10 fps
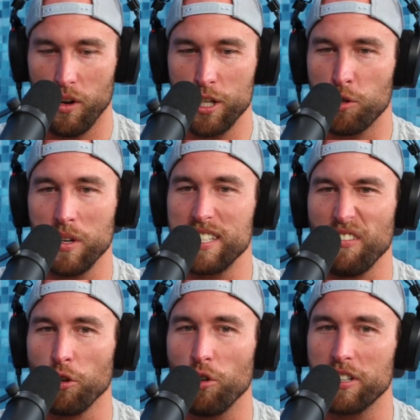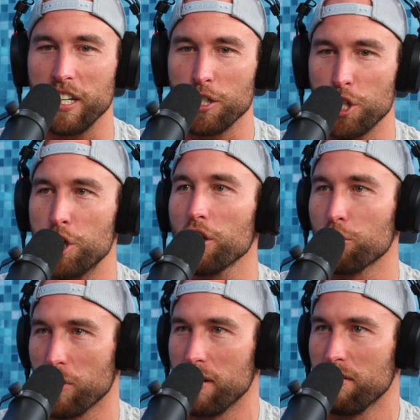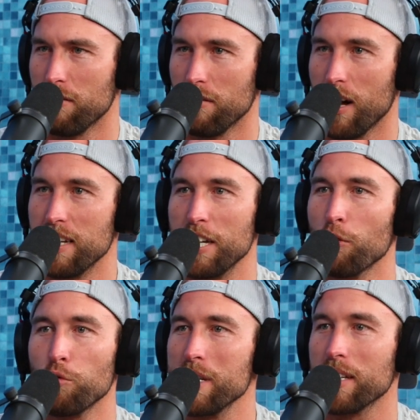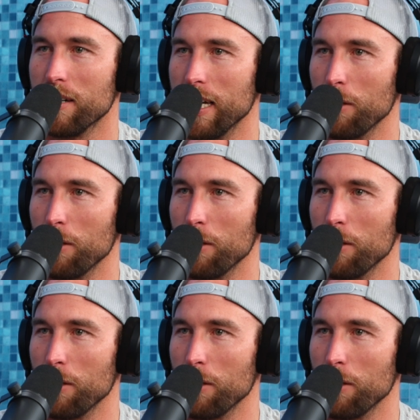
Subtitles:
historians never looked at children until recently.